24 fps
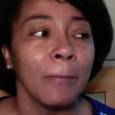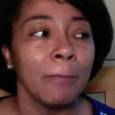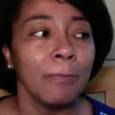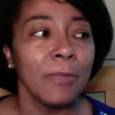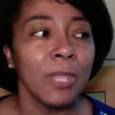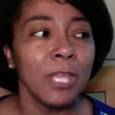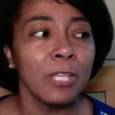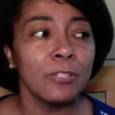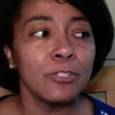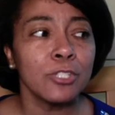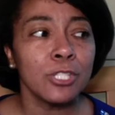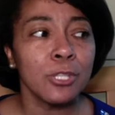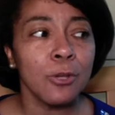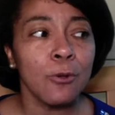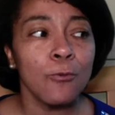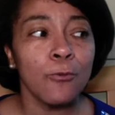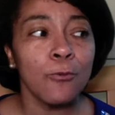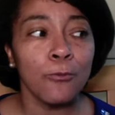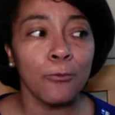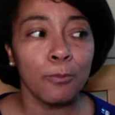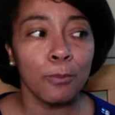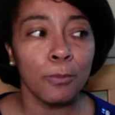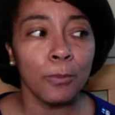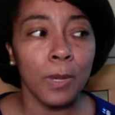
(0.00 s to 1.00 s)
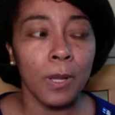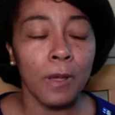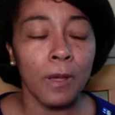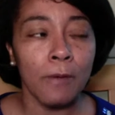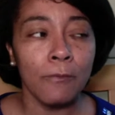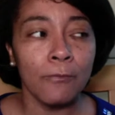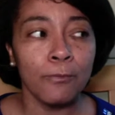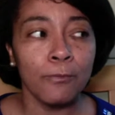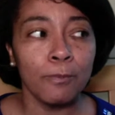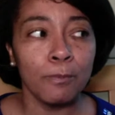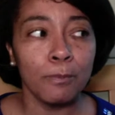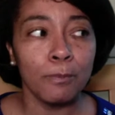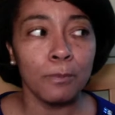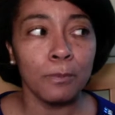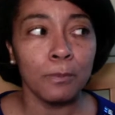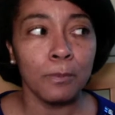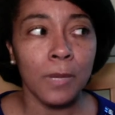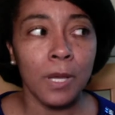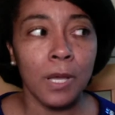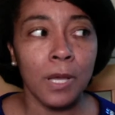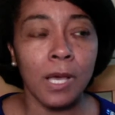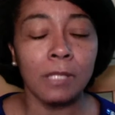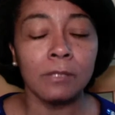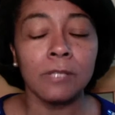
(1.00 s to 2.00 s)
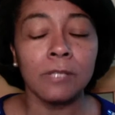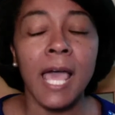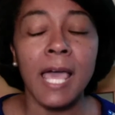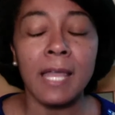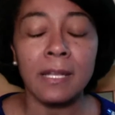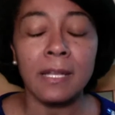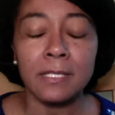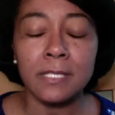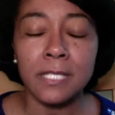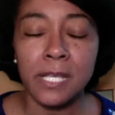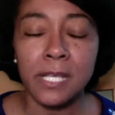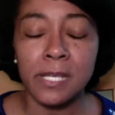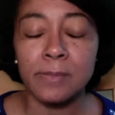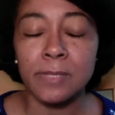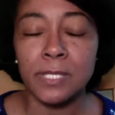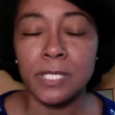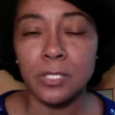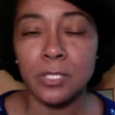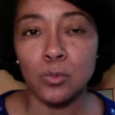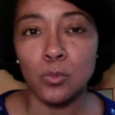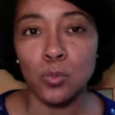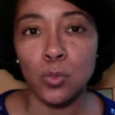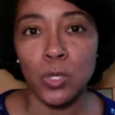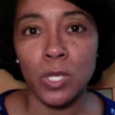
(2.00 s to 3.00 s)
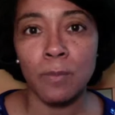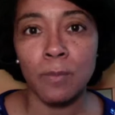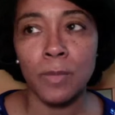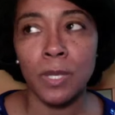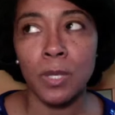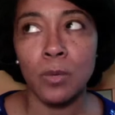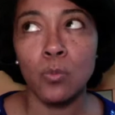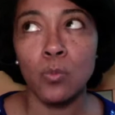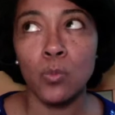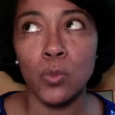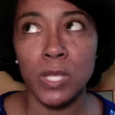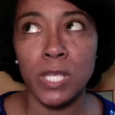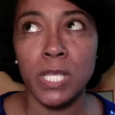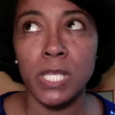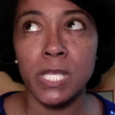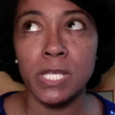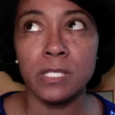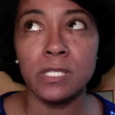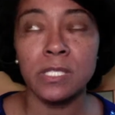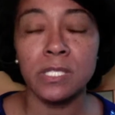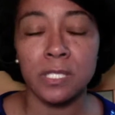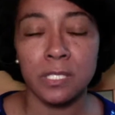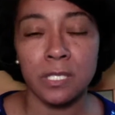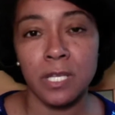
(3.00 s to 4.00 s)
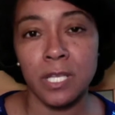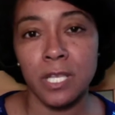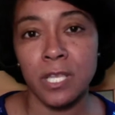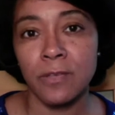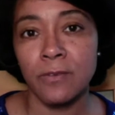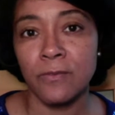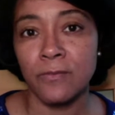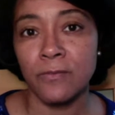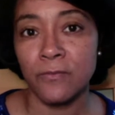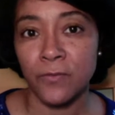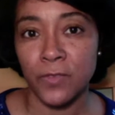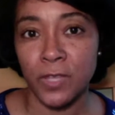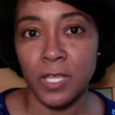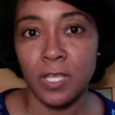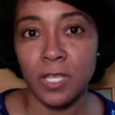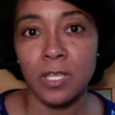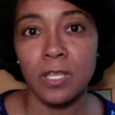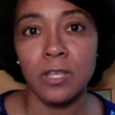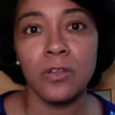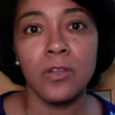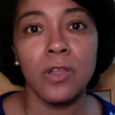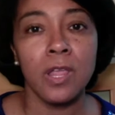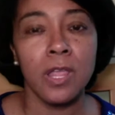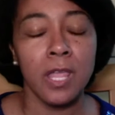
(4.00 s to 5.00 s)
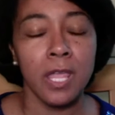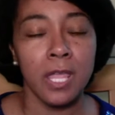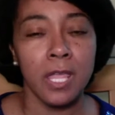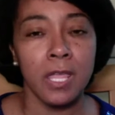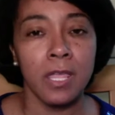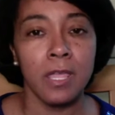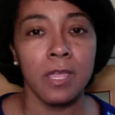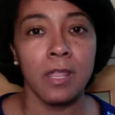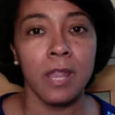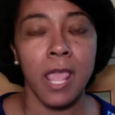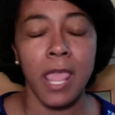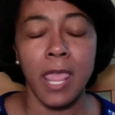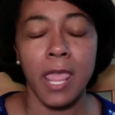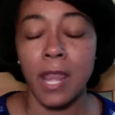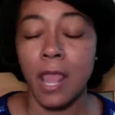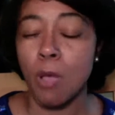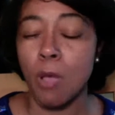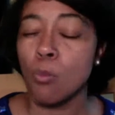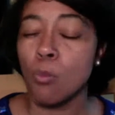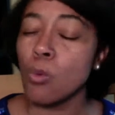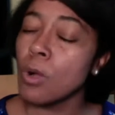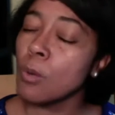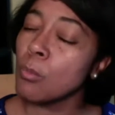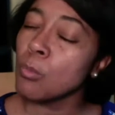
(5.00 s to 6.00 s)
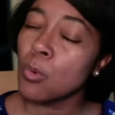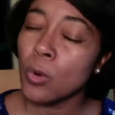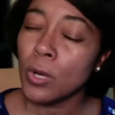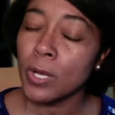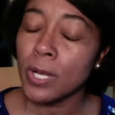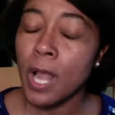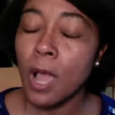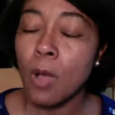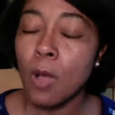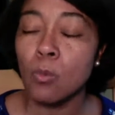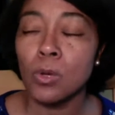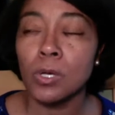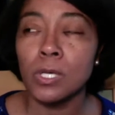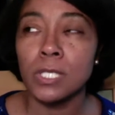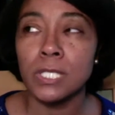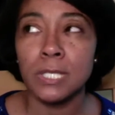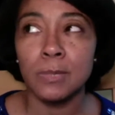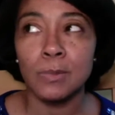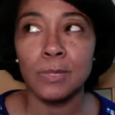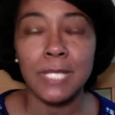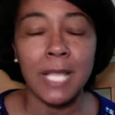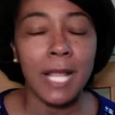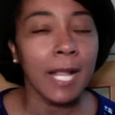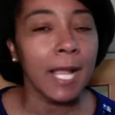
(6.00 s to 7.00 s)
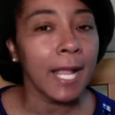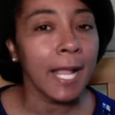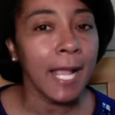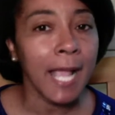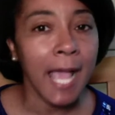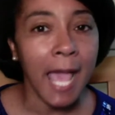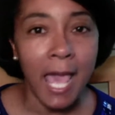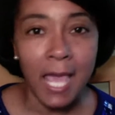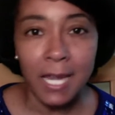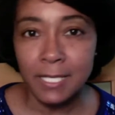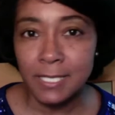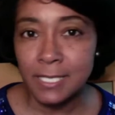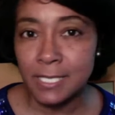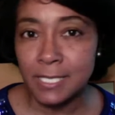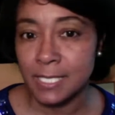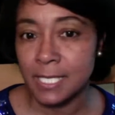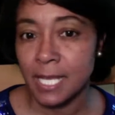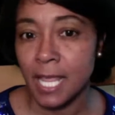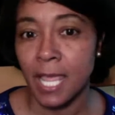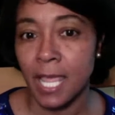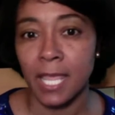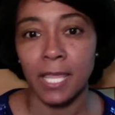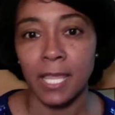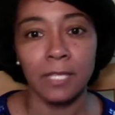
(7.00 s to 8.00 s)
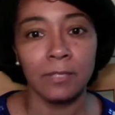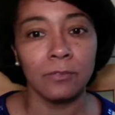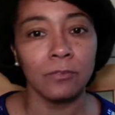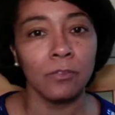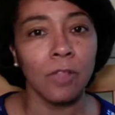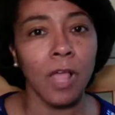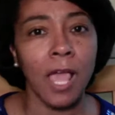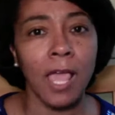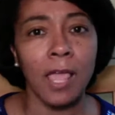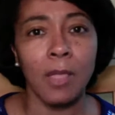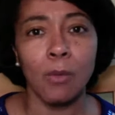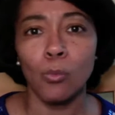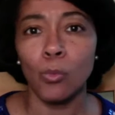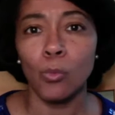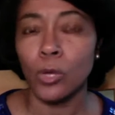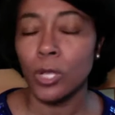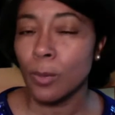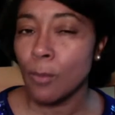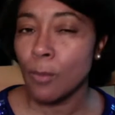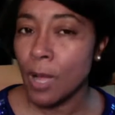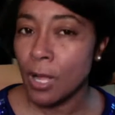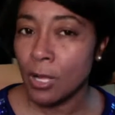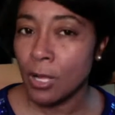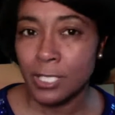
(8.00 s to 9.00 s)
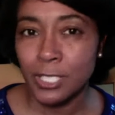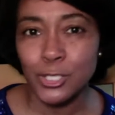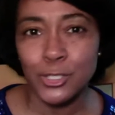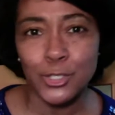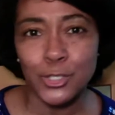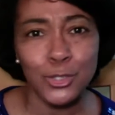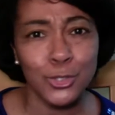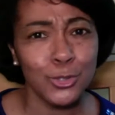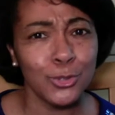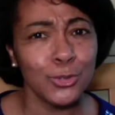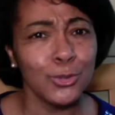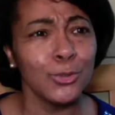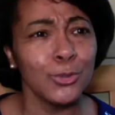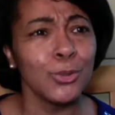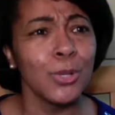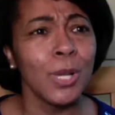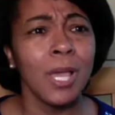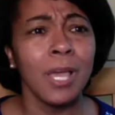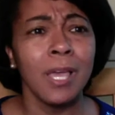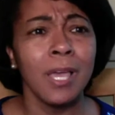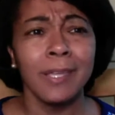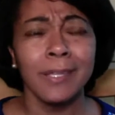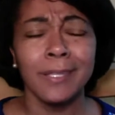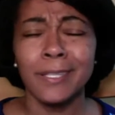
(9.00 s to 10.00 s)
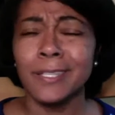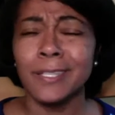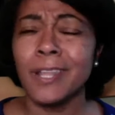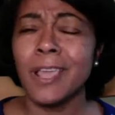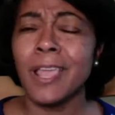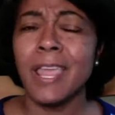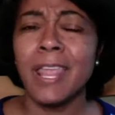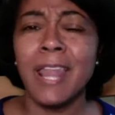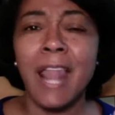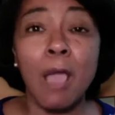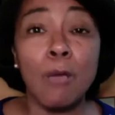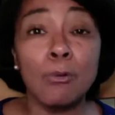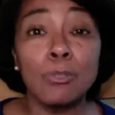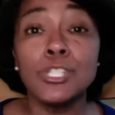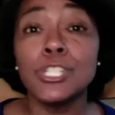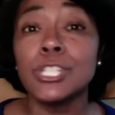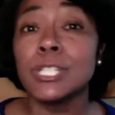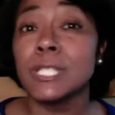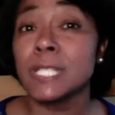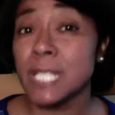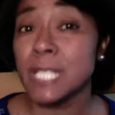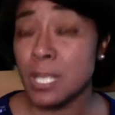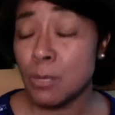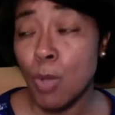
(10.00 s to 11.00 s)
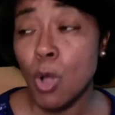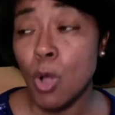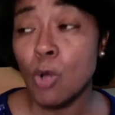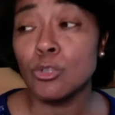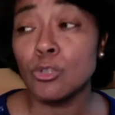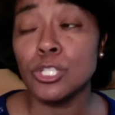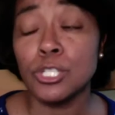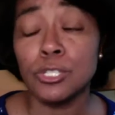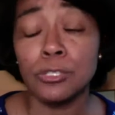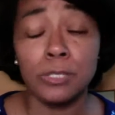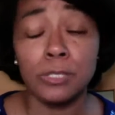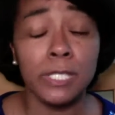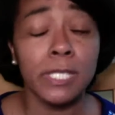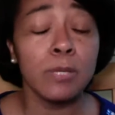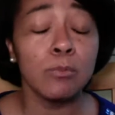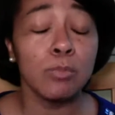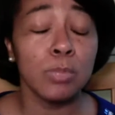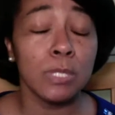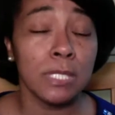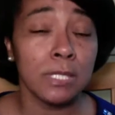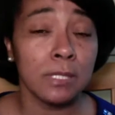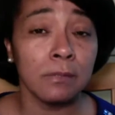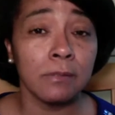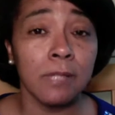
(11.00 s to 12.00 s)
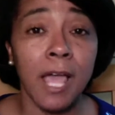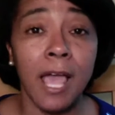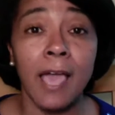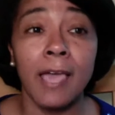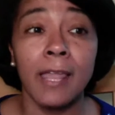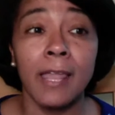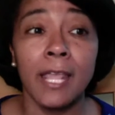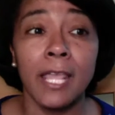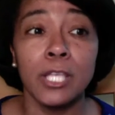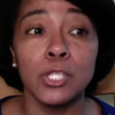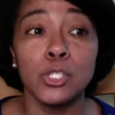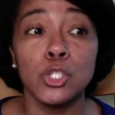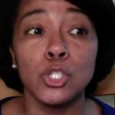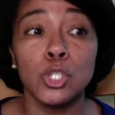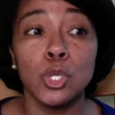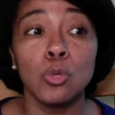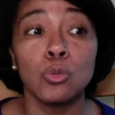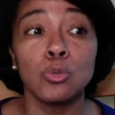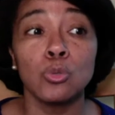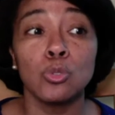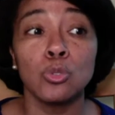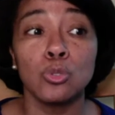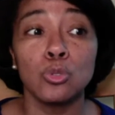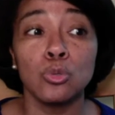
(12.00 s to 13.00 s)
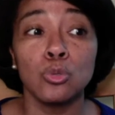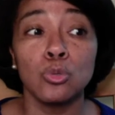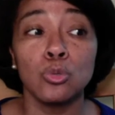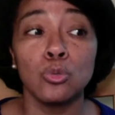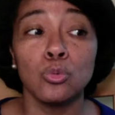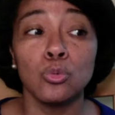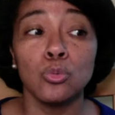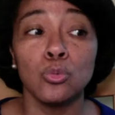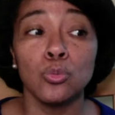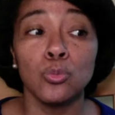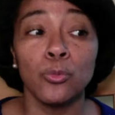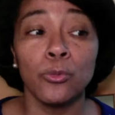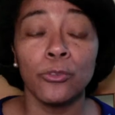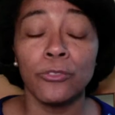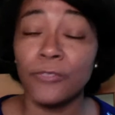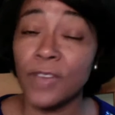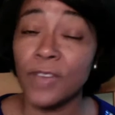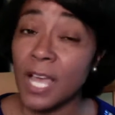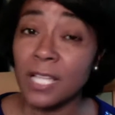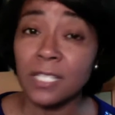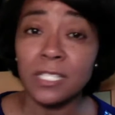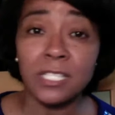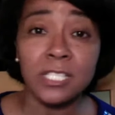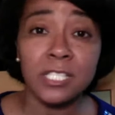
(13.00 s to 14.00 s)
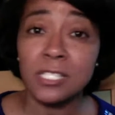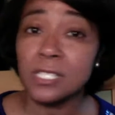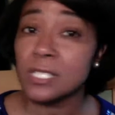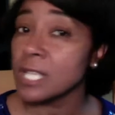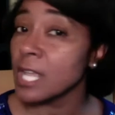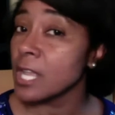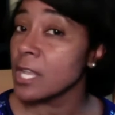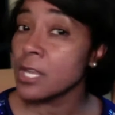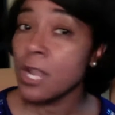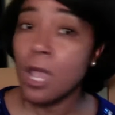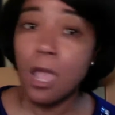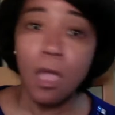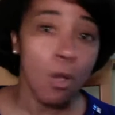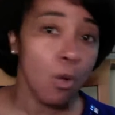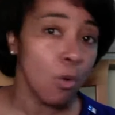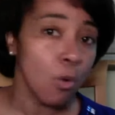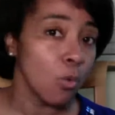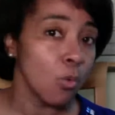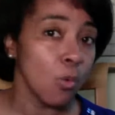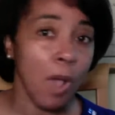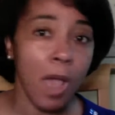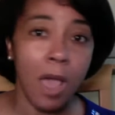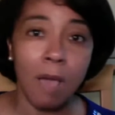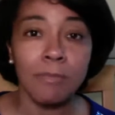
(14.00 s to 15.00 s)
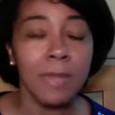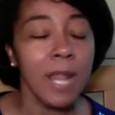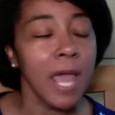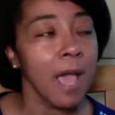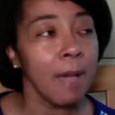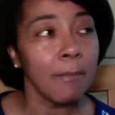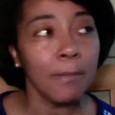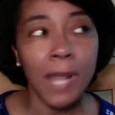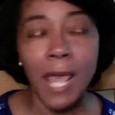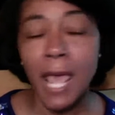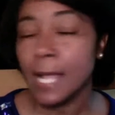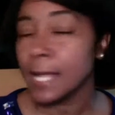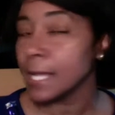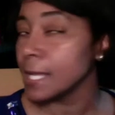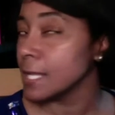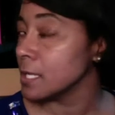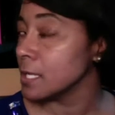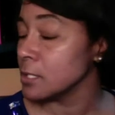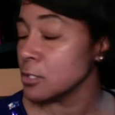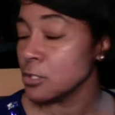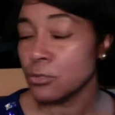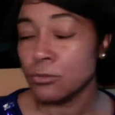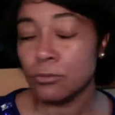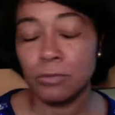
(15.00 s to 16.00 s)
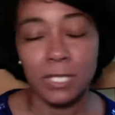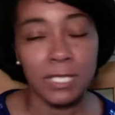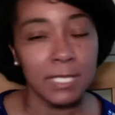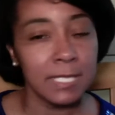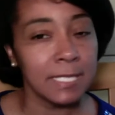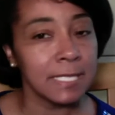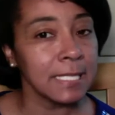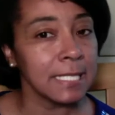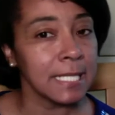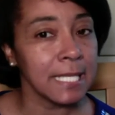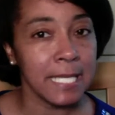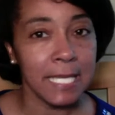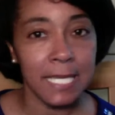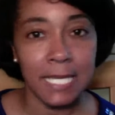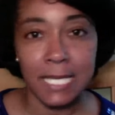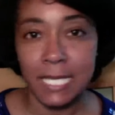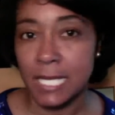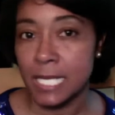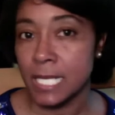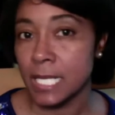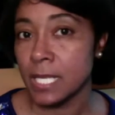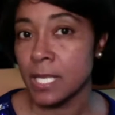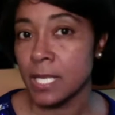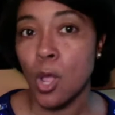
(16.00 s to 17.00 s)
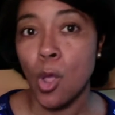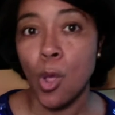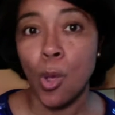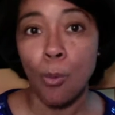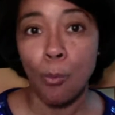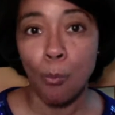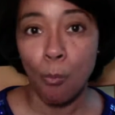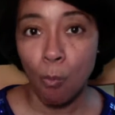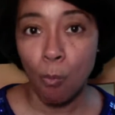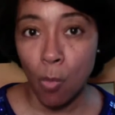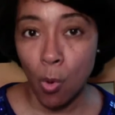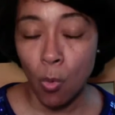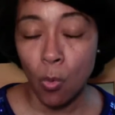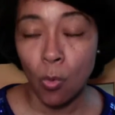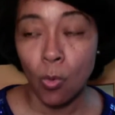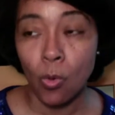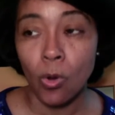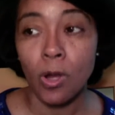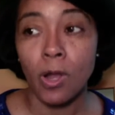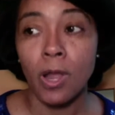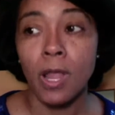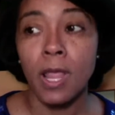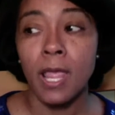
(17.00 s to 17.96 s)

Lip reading: And so a lot of times as women, we get stuck in fear. And at one point it was like, I gotta stay. Like, what am I gonna do? You know, and I was just emotionally, it was a lot. And so to finally just say, no, I'm not, I can't do this anymore.